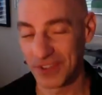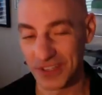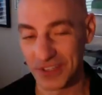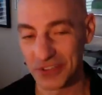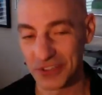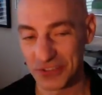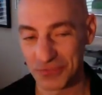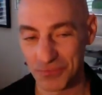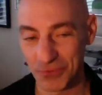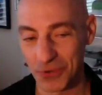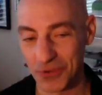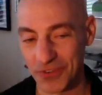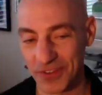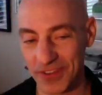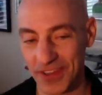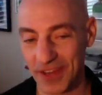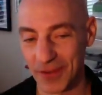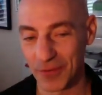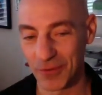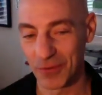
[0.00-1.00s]

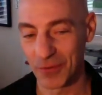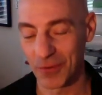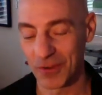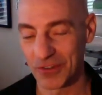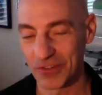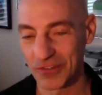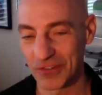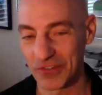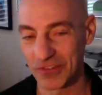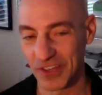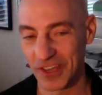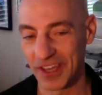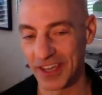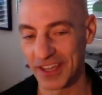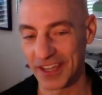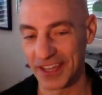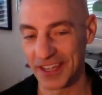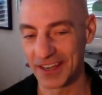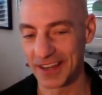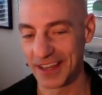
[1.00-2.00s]
that with what you're
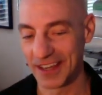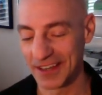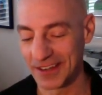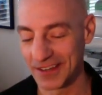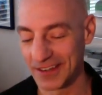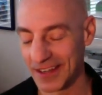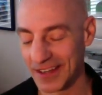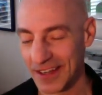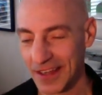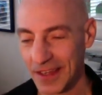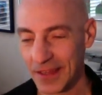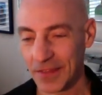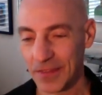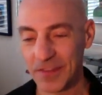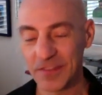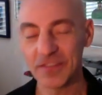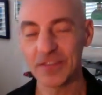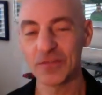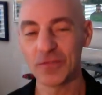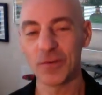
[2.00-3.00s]
saying, and
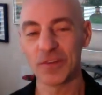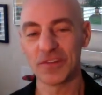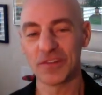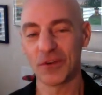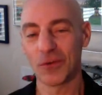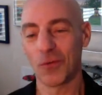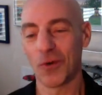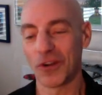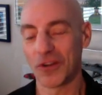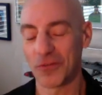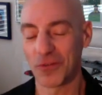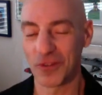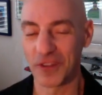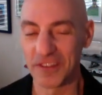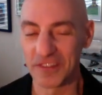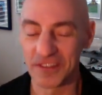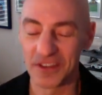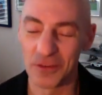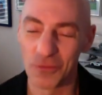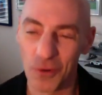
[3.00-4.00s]
this is what's so wonderful,
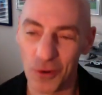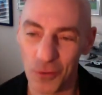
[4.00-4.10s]
isn't it?